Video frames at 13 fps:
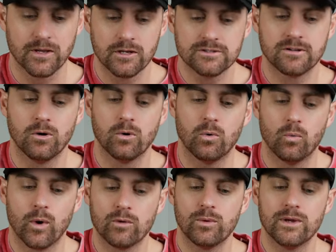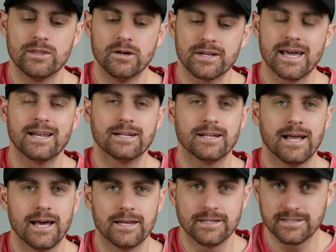So when we look at
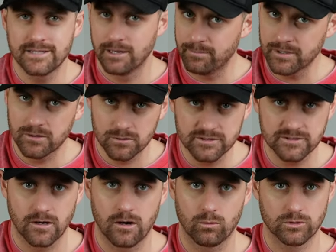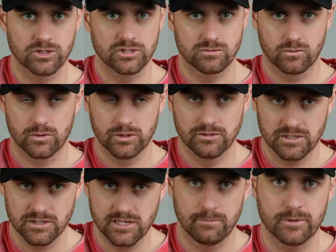a typical song, we'll use a
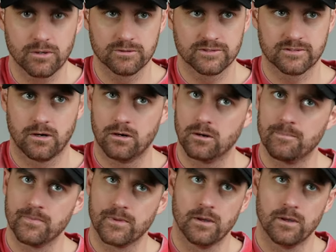typical song,